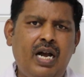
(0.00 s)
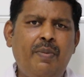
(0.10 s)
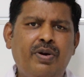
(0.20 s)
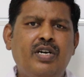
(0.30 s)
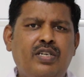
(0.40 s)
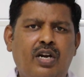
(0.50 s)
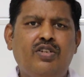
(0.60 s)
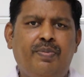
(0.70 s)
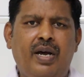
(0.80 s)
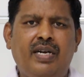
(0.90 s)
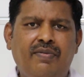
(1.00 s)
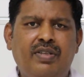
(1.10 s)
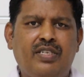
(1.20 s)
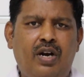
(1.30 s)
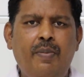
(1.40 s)
components also part of
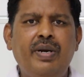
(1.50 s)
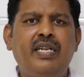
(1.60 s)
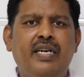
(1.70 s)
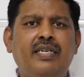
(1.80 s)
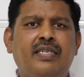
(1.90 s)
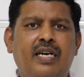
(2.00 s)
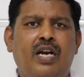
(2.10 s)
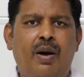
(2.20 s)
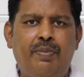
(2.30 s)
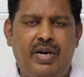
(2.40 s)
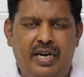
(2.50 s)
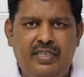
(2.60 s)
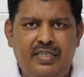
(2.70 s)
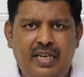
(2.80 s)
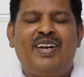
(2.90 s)
this, raw materials and
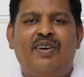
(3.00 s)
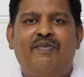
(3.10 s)
components.